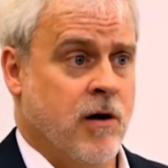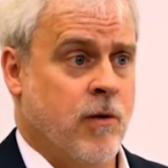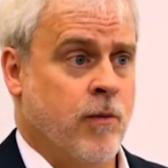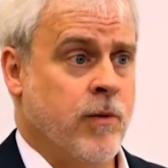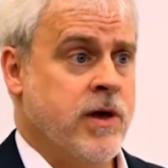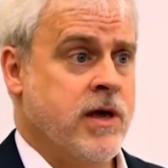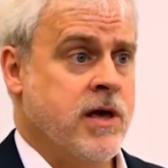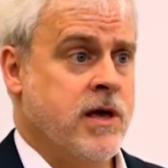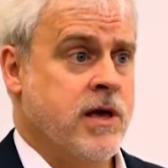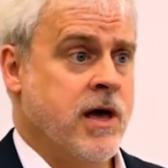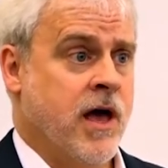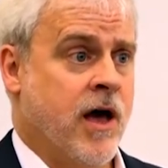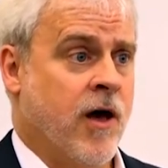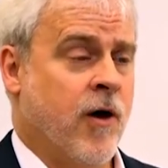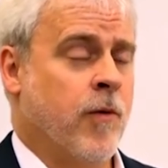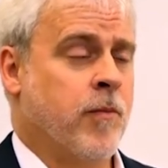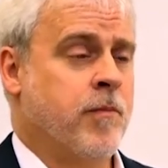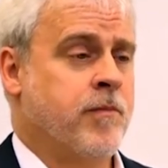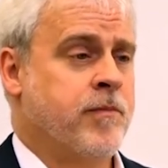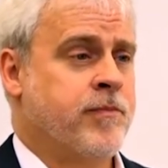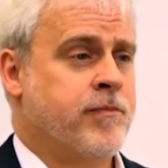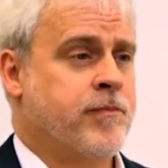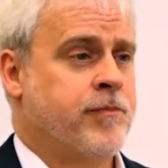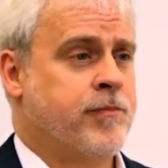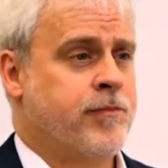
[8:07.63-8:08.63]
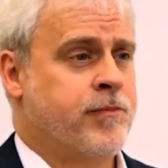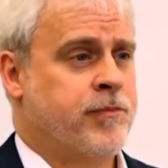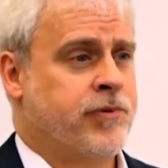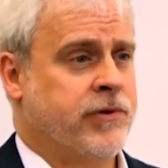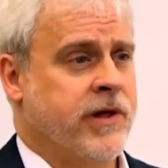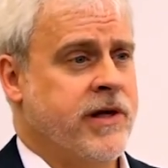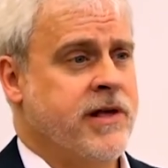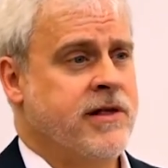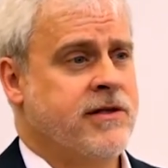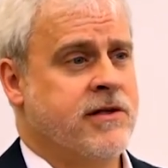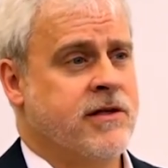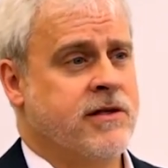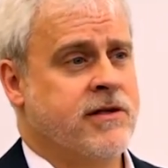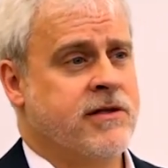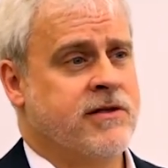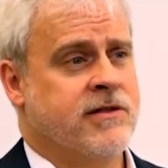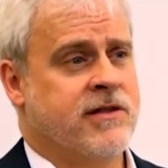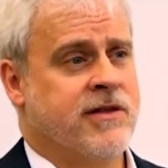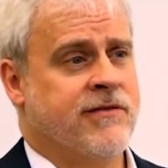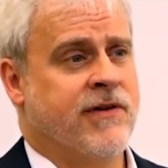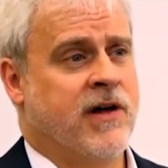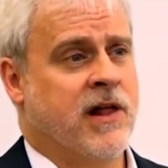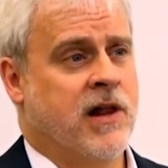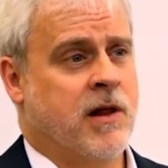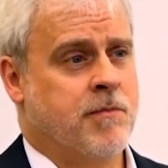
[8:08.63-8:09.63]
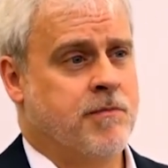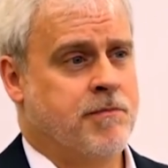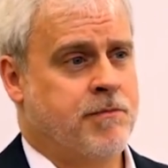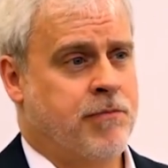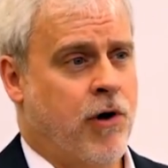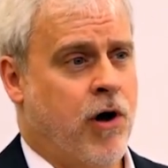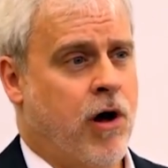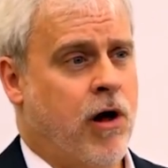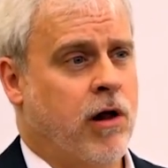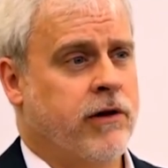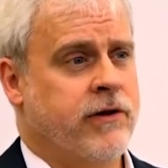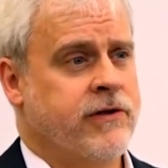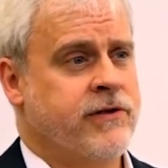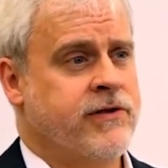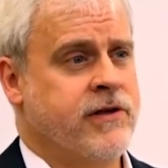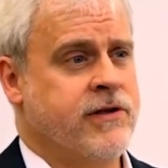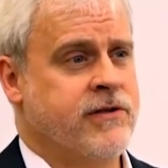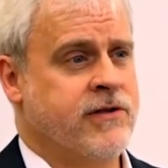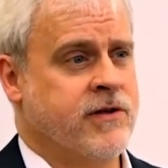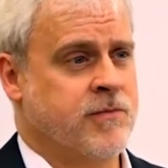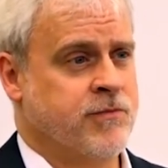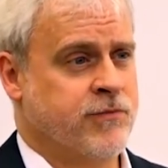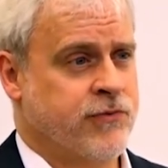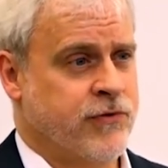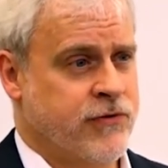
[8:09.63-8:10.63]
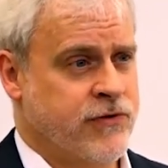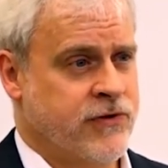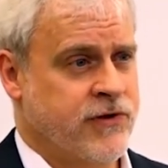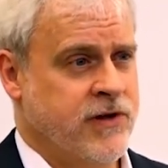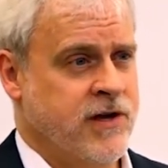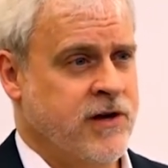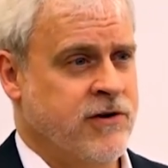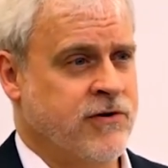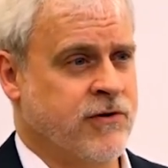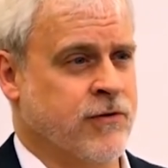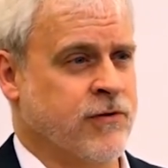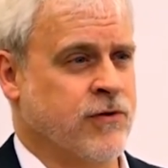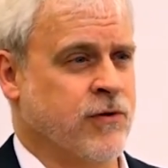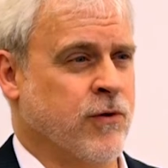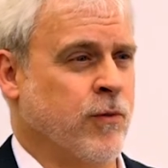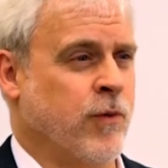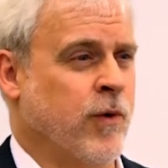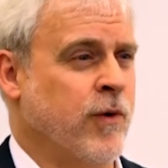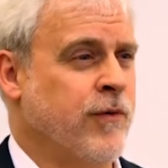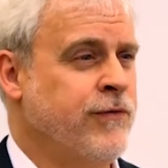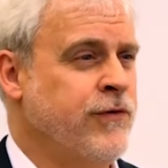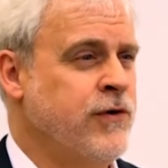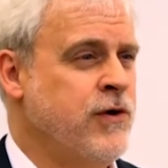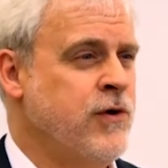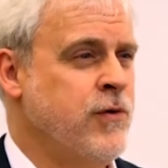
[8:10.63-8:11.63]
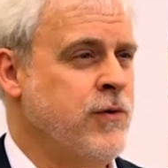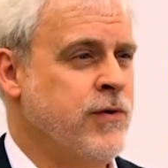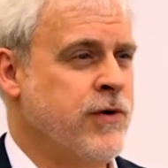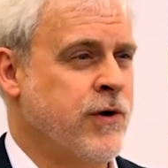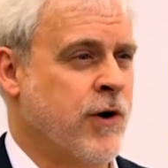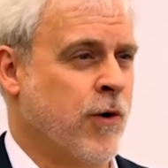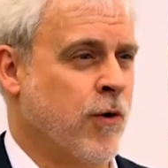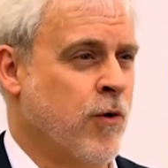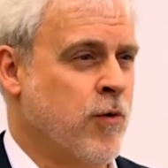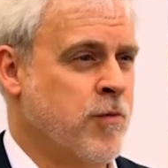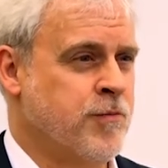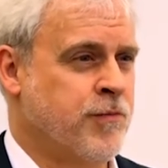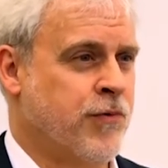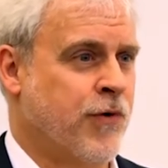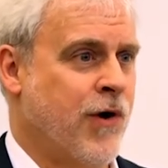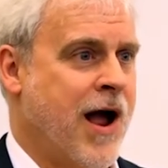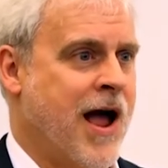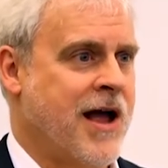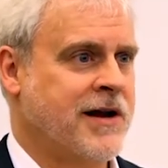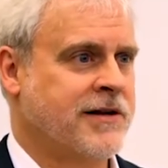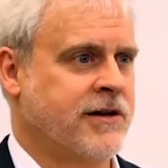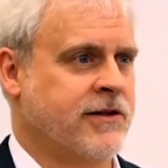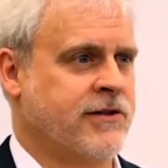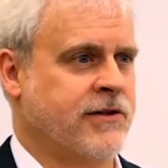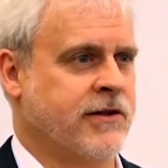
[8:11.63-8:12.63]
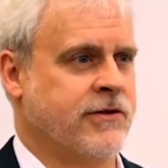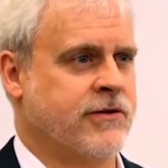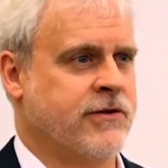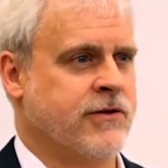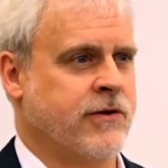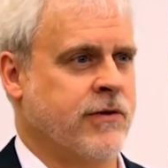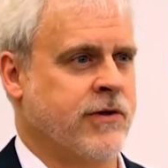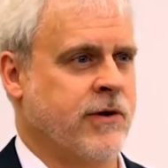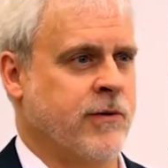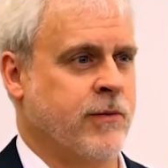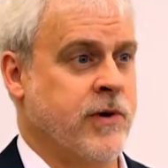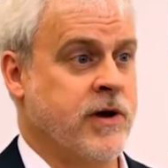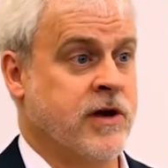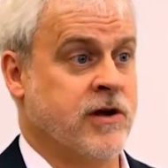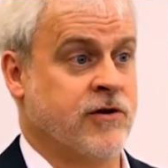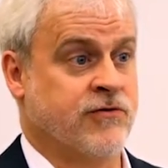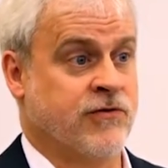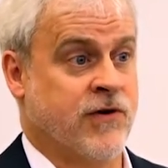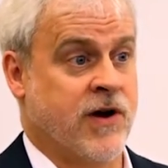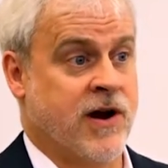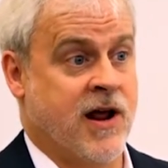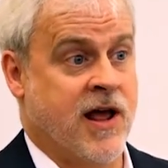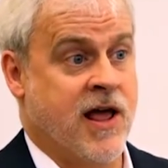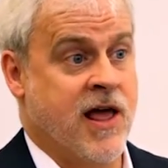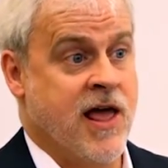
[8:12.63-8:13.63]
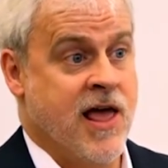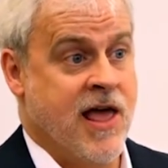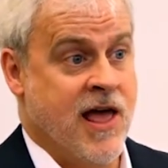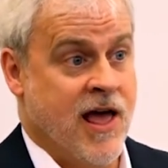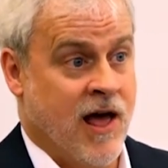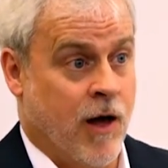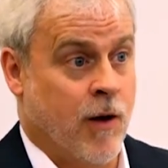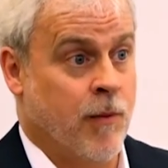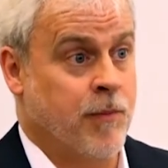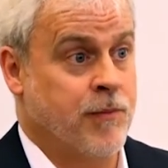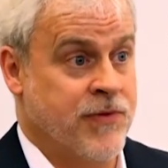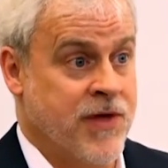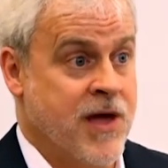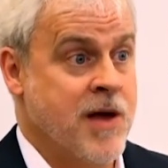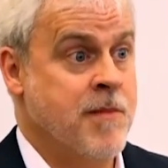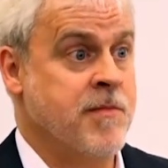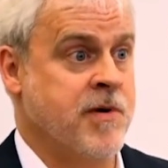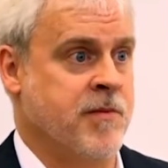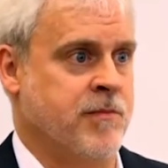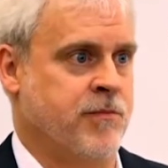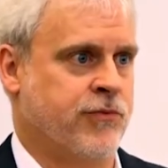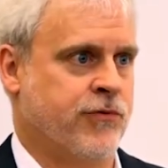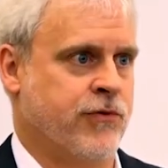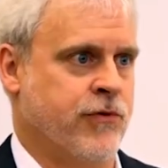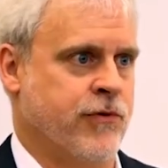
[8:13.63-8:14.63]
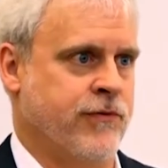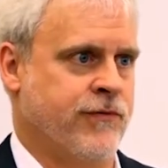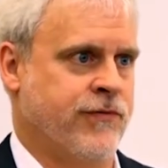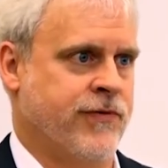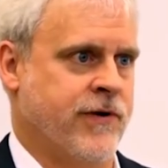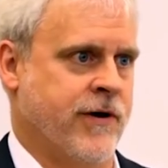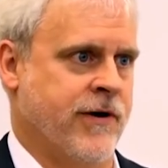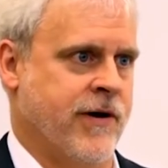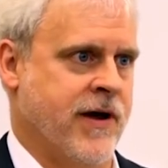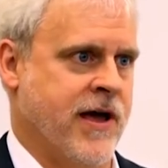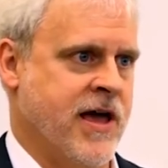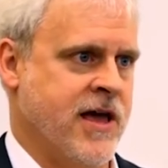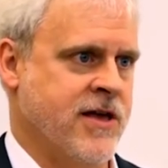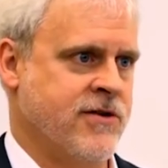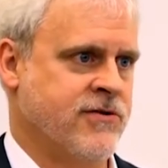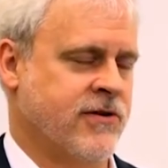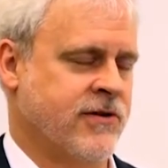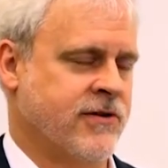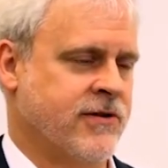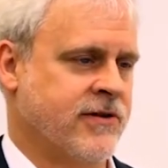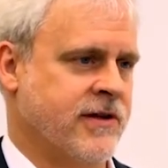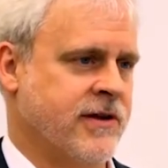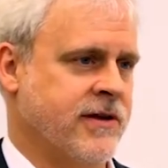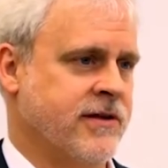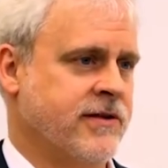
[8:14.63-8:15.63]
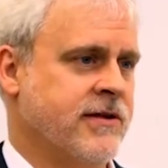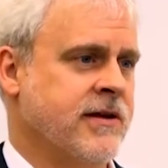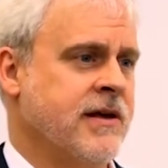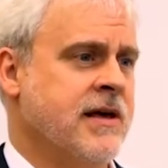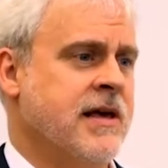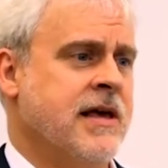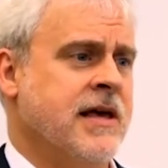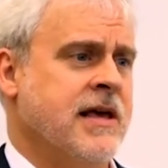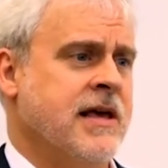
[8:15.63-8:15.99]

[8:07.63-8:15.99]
We help places develop policies and procedures or review their own practices so that we could try to help them improve their agencies.